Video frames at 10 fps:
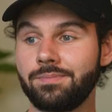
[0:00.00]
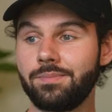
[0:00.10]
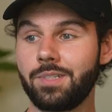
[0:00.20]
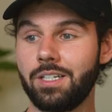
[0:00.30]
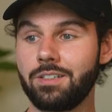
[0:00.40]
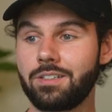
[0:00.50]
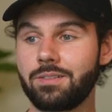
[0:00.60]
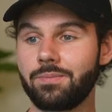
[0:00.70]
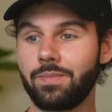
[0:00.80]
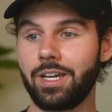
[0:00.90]
because
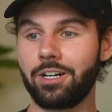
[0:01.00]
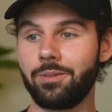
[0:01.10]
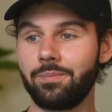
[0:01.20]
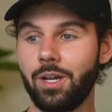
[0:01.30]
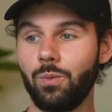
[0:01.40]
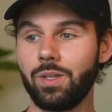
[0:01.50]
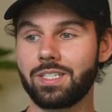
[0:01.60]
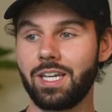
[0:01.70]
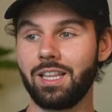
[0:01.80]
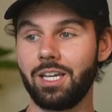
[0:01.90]
um, I don't know. I will
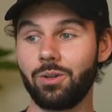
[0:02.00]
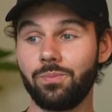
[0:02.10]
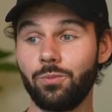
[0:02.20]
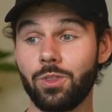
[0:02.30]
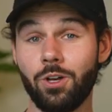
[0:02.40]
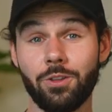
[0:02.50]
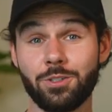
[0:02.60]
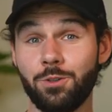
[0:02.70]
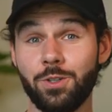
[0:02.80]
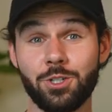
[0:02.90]
say like with all these
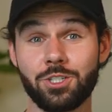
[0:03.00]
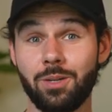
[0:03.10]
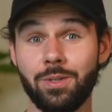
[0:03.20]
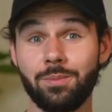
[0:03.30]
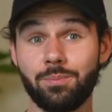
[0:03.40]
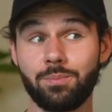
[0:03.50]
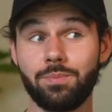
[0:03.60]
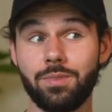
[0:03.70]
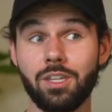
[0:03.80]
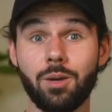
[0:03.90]
new features coming,
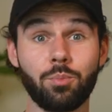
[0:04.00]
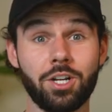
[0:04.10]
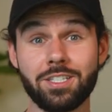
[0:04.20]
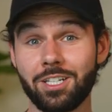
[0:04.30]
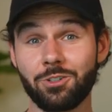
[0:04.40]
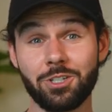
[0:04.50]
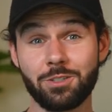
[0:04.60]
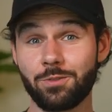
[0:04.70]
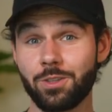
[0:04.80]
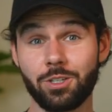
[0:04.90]
a price increase for the